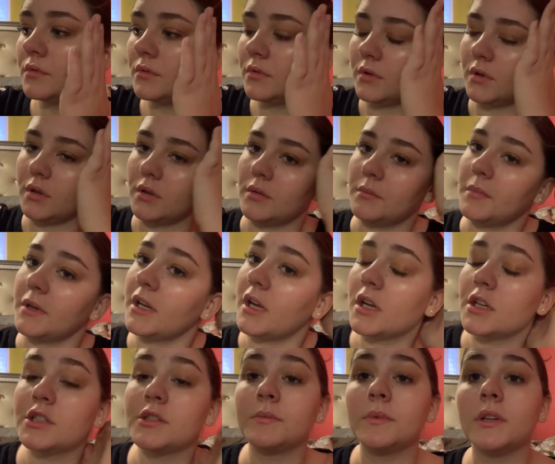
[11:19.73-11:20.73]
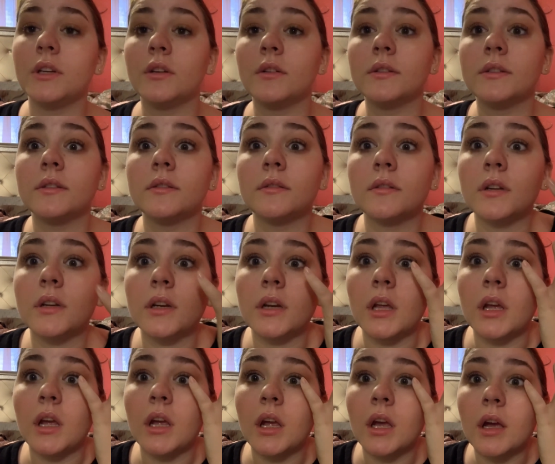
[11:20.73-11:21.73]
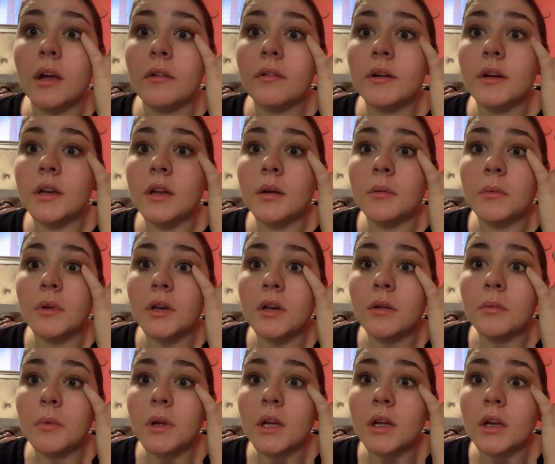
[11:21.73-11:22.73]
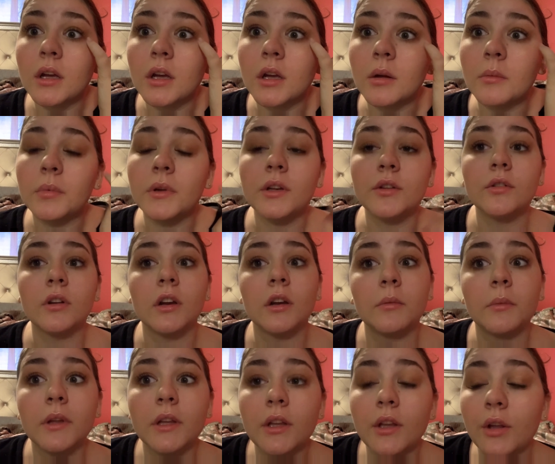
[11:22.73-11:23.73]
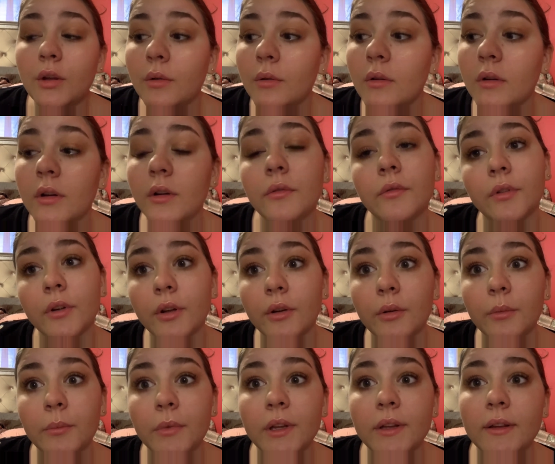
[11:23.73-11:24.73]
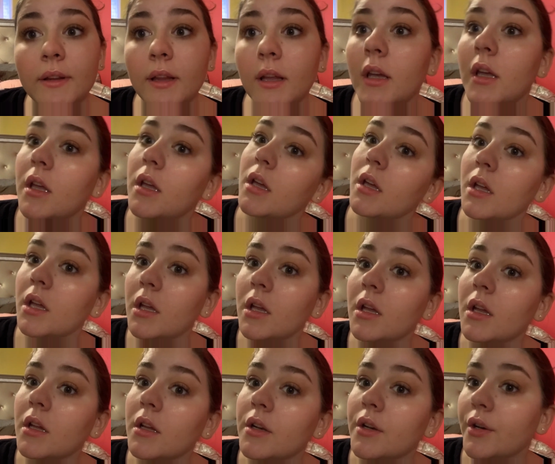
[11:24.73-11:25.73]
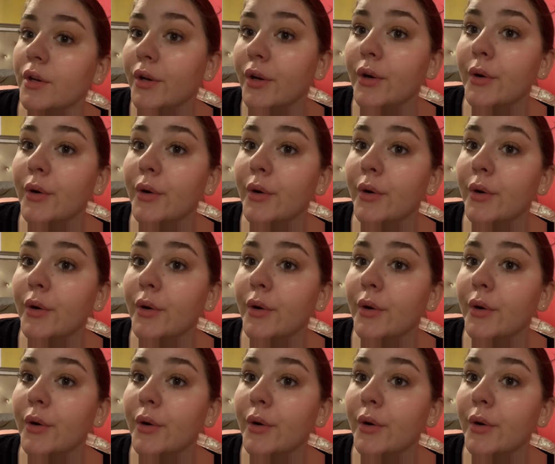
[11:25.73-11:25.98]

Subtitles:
Oh my gosh, my nose is running. Every time I do makeup and try to be cute and film, it's like, no.